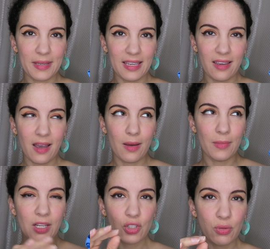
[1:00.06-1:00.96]
be
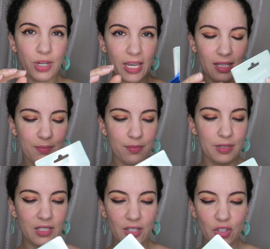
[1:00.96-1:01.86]
um, not too tight,
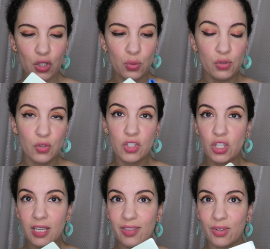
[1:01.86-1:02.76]
but not too
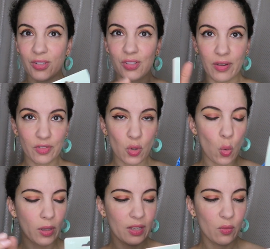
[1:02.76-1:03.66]
stretchy either. So you have to
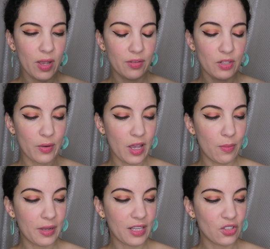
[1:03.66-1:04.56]
coil it around and
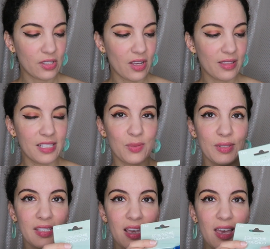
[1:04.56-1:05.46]
around, but I just thought this
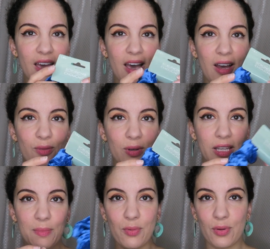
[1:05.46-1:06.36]
was a
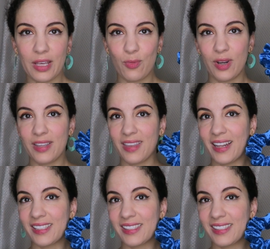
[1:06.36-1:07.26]
really pretty one.
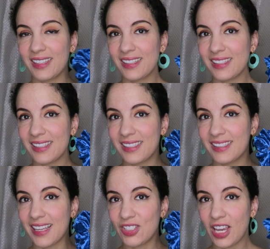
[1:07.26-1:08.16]
That is
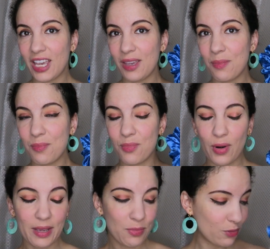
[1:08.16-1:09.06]
such a
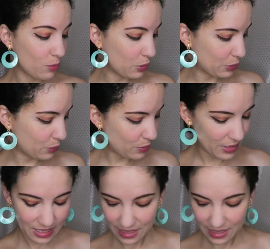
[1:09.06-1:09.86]
bright, beautiful blue.